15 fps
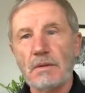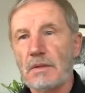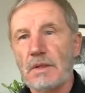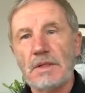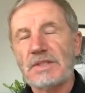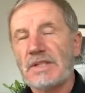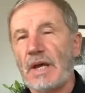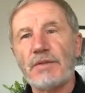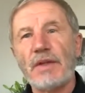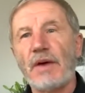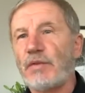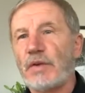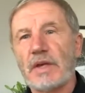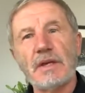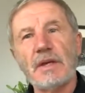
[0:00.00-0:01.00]
In South
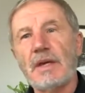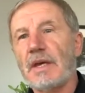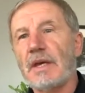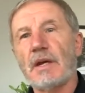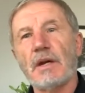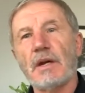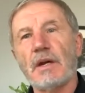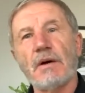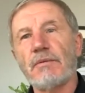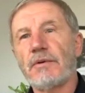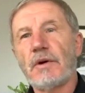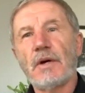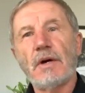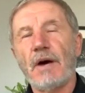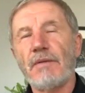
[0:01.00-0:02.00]
Africa here,
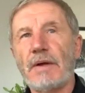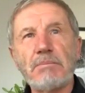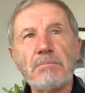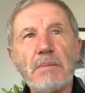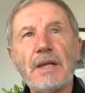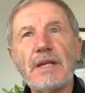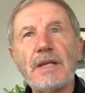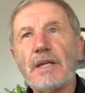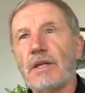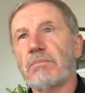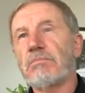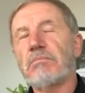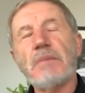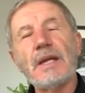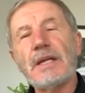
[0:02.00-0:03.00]
I've had many,
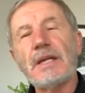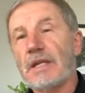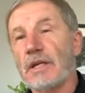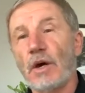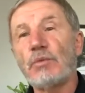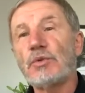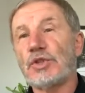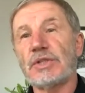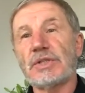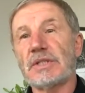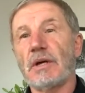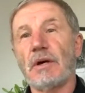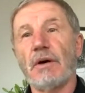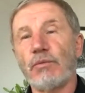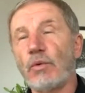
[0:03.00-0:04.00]
many coaches that
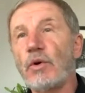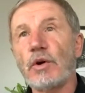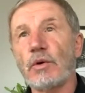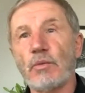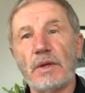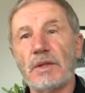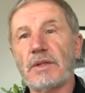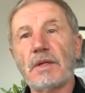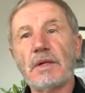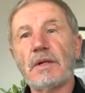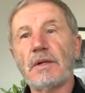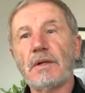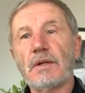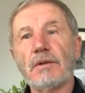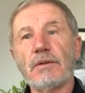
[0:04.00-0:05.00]
I've worked with
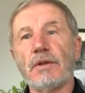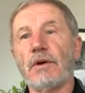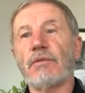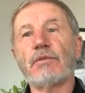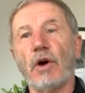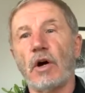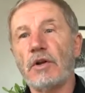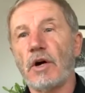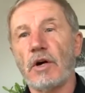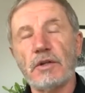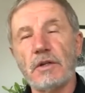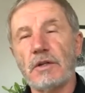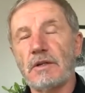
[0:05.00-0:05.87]
that have gone on